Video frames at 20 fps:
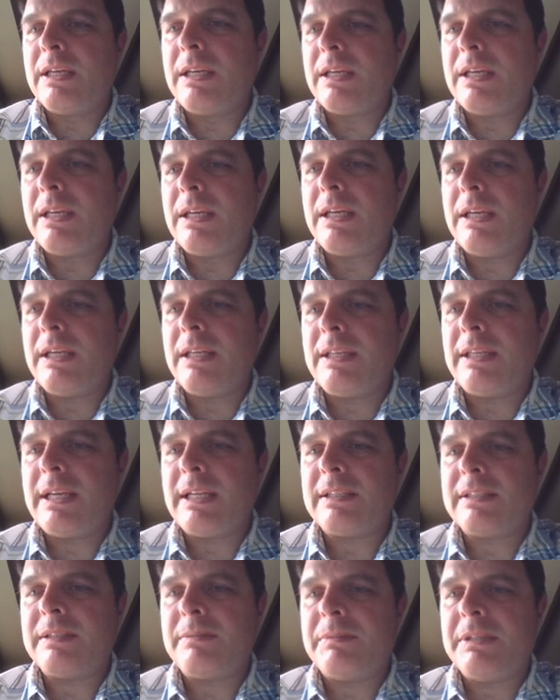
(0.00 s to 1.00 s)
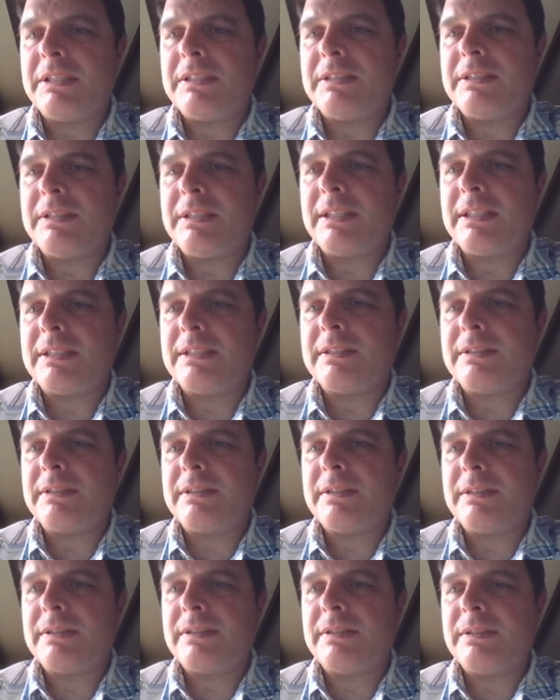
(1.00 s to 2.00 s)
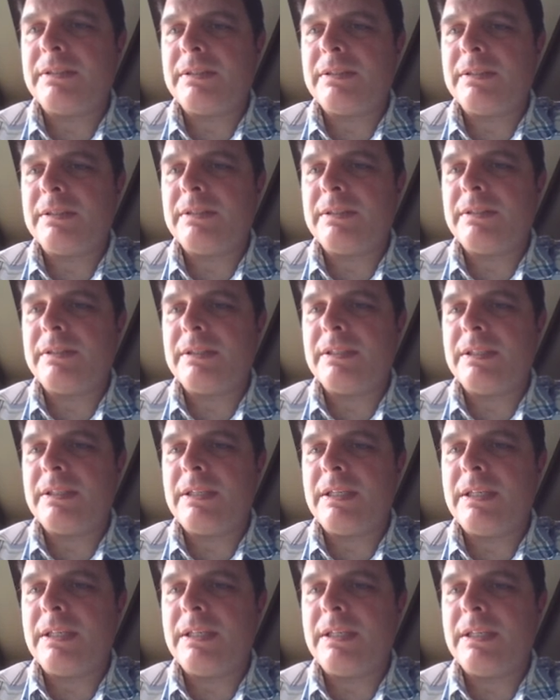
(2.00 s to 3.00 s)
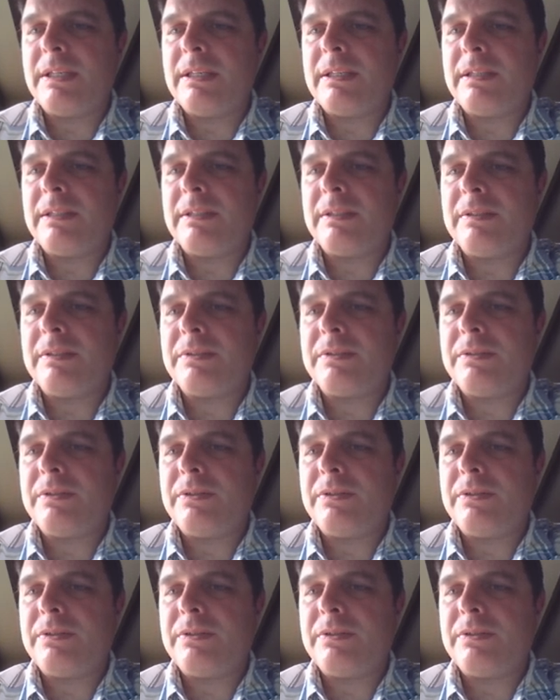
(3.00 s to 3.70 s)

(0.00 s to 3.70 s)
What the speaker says: and that's going to be 6. And there's